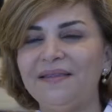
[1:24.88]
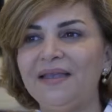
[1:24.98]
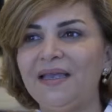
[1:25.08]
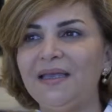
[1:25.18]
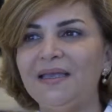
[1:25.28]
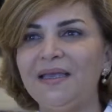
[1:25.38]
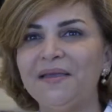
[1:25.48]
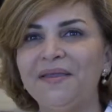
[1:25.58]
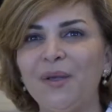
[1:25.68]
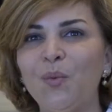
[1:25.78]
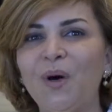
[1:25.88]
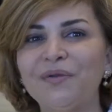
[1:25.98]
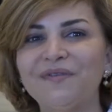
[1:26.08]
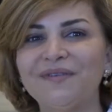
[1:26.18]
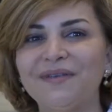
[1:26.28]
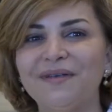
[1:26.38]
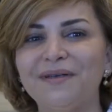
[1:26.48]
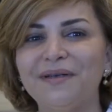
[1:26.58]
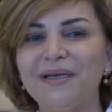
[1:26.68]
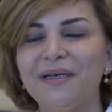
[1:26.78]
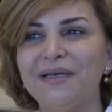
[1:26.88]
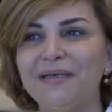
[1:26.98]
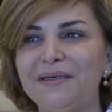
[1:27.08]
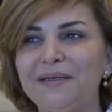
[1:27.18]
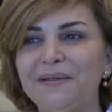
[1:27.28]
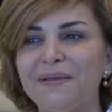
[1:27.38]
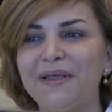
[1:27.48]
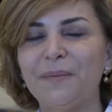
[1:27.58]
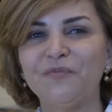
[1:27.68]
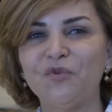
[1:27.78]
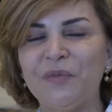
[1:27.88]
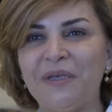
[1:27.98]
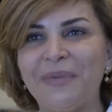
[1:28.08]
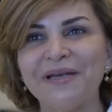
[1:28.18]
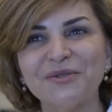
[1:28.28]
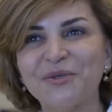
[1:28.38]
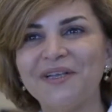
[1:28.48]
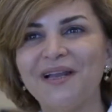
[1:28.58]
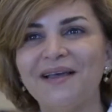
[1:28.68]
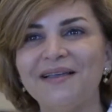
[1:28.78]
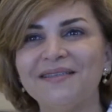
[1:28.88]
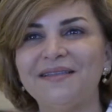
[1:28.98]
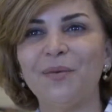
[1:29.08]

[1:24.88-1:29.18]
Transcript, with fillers: They, they want uh, uh, them to be personalized, they